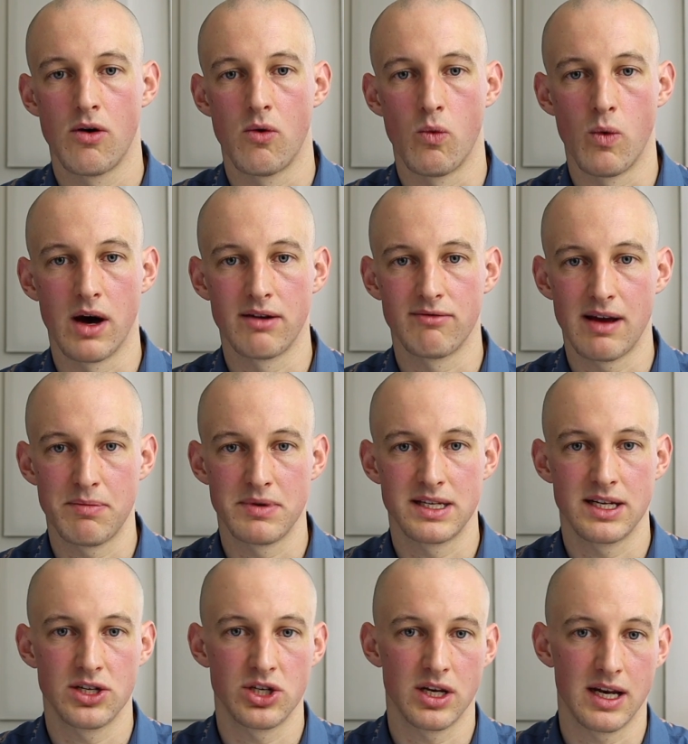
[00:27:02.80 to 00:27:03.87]
1
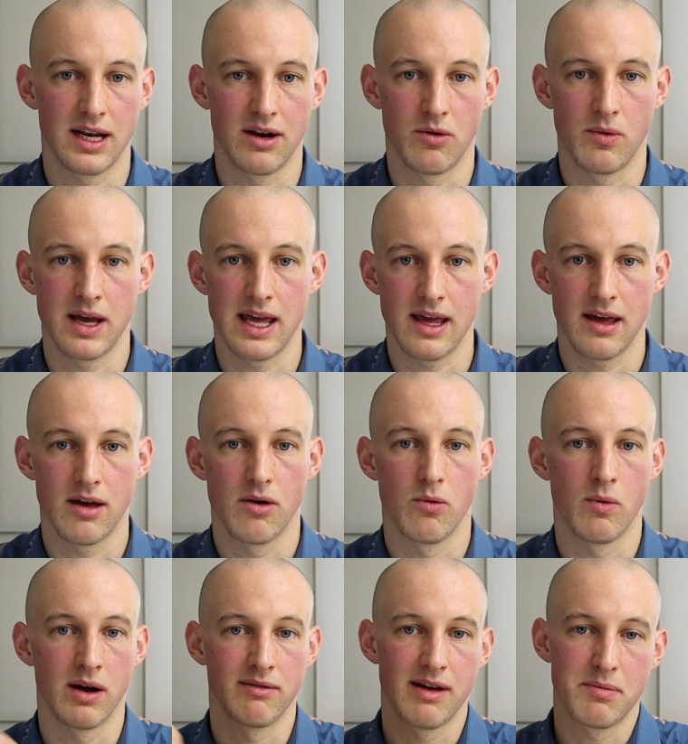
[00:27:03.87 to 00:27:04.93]
repetition in a week,
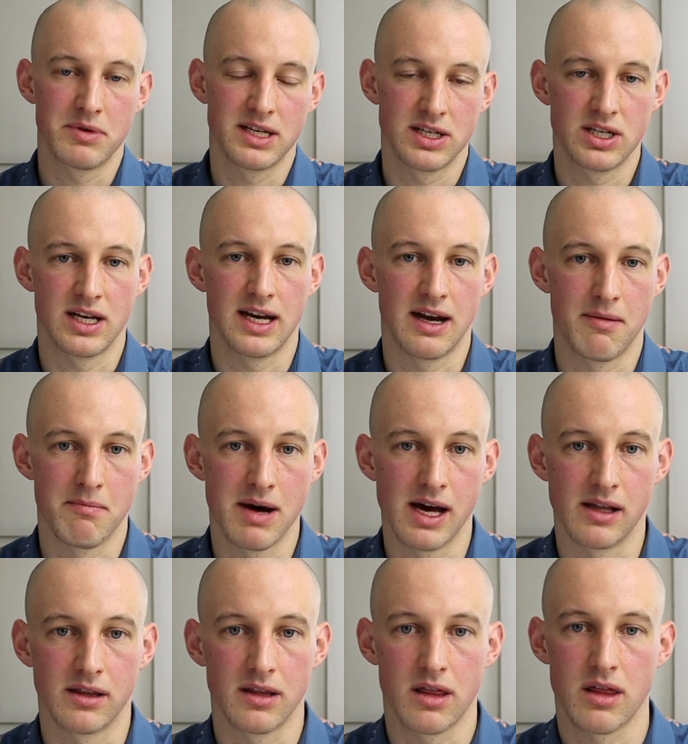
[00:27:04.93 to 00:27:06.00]
1 repetition in a
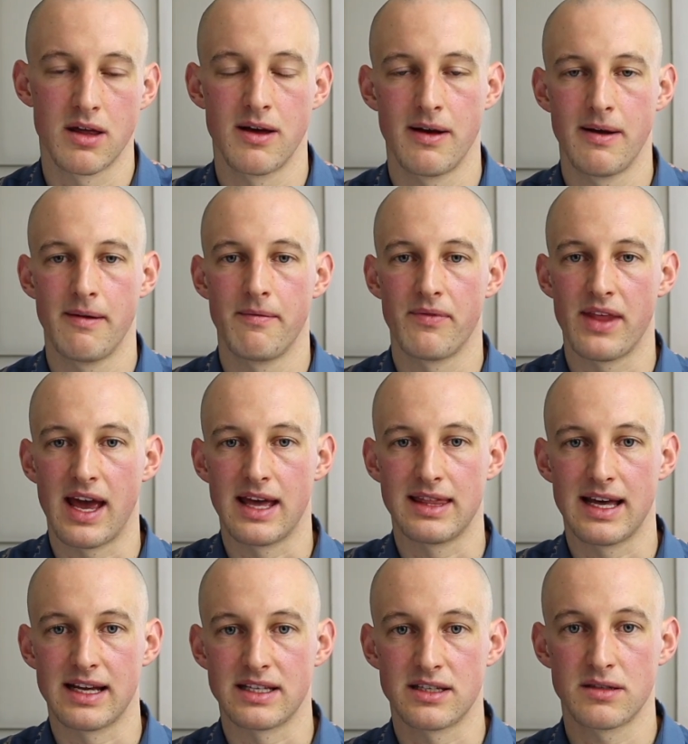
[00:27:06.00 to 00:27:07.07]
month, and
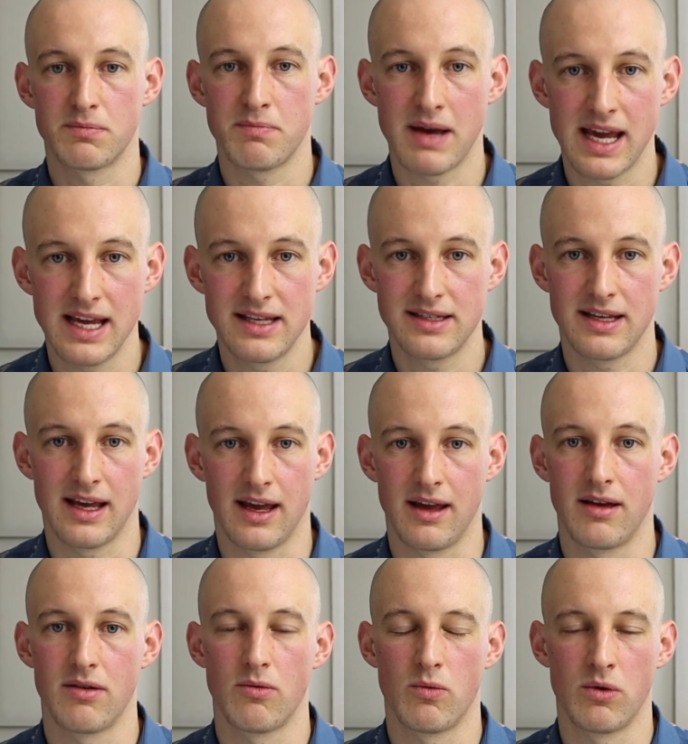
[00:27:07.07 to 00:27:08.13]
that
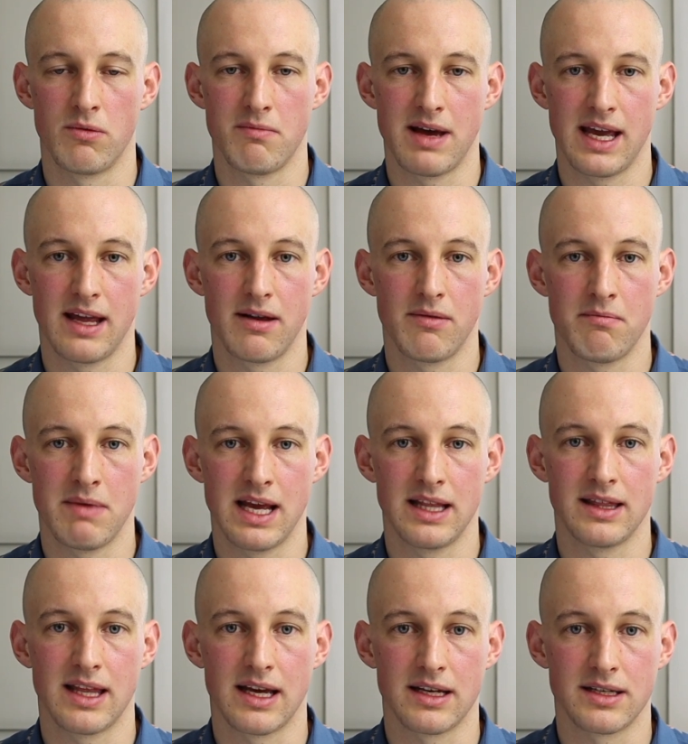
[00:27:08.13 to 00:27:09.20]
spacing will mean
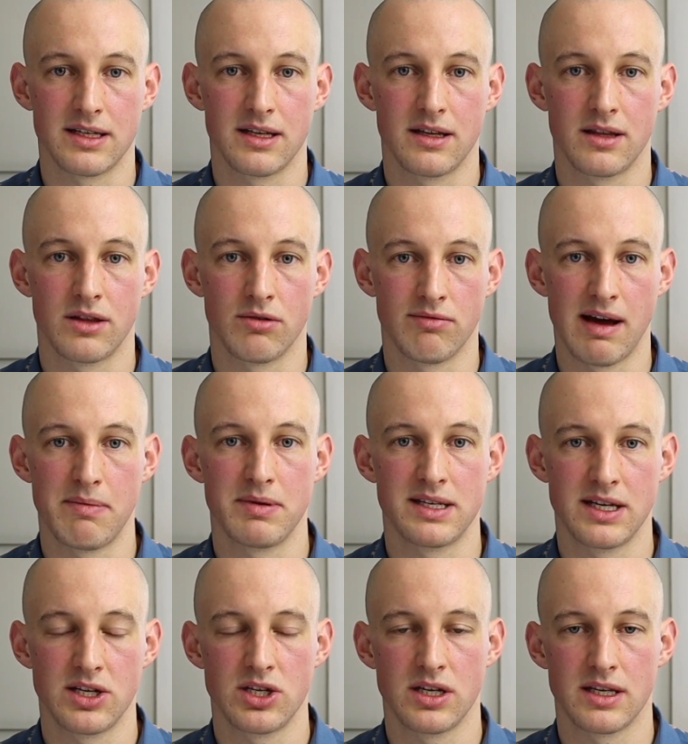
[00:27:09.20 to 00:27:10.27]
that the
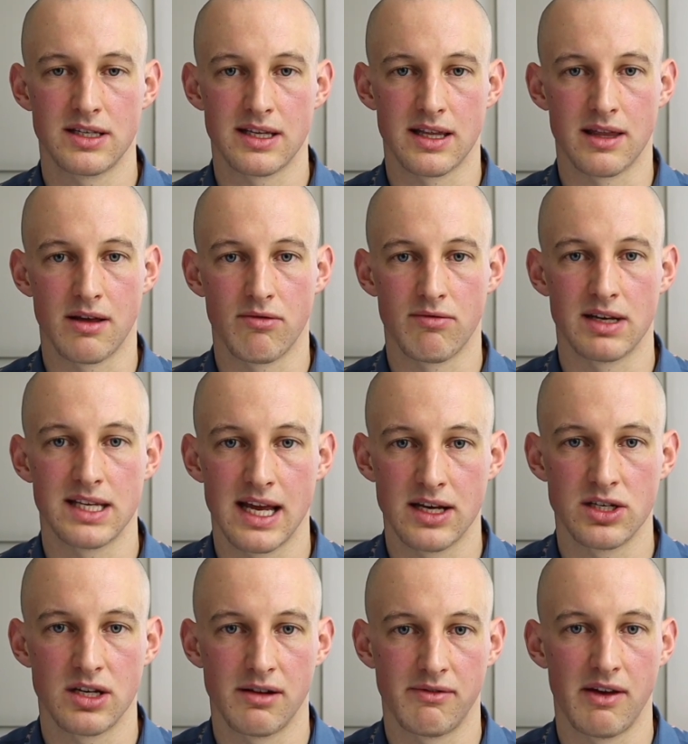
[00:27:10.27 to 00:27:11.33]
repetitions and the
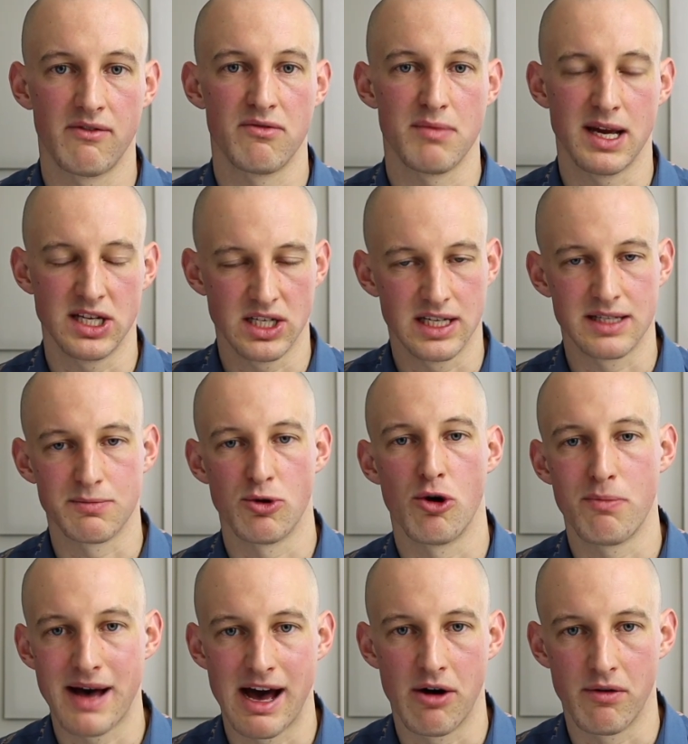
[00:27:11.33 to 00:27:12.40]
retention of information is more
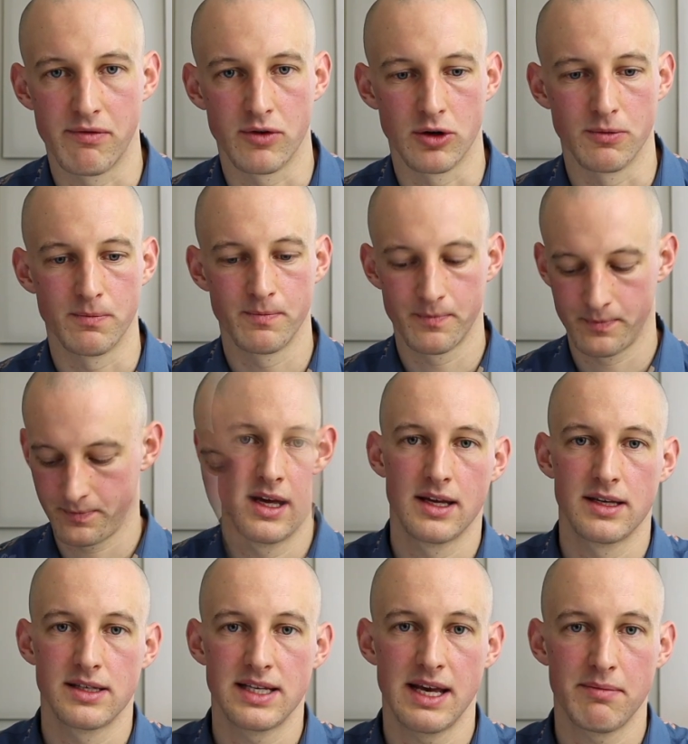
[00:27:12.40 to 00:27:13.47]
powerful.
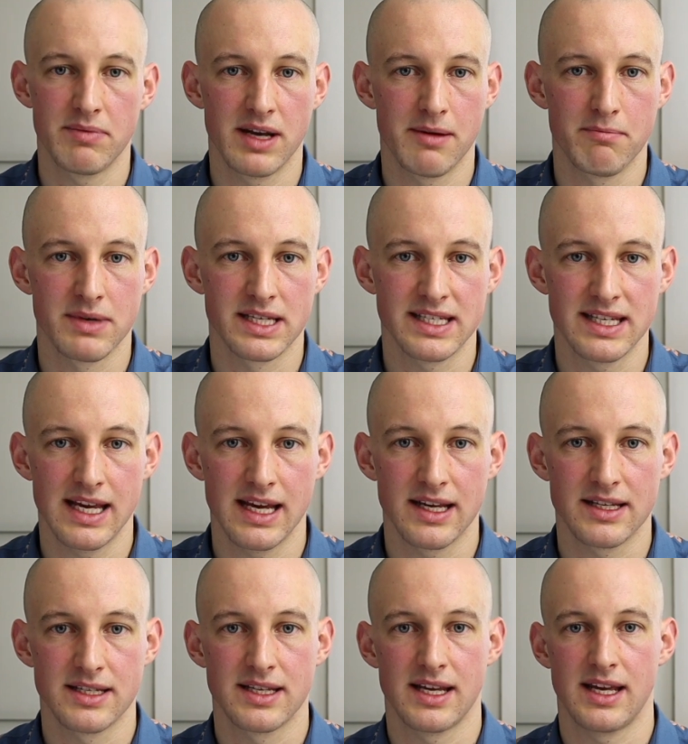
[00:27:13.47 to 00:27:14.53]
Tip number
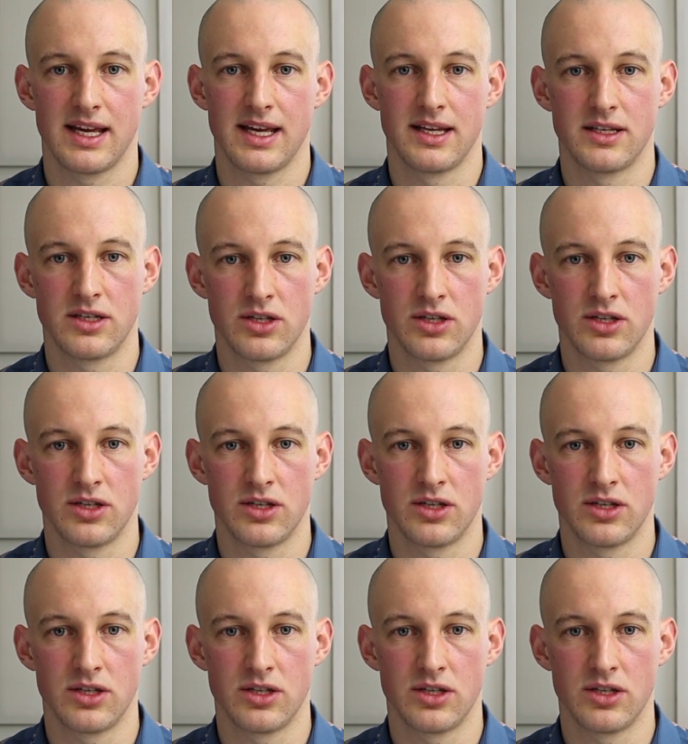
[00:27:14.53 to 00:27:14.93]
6 is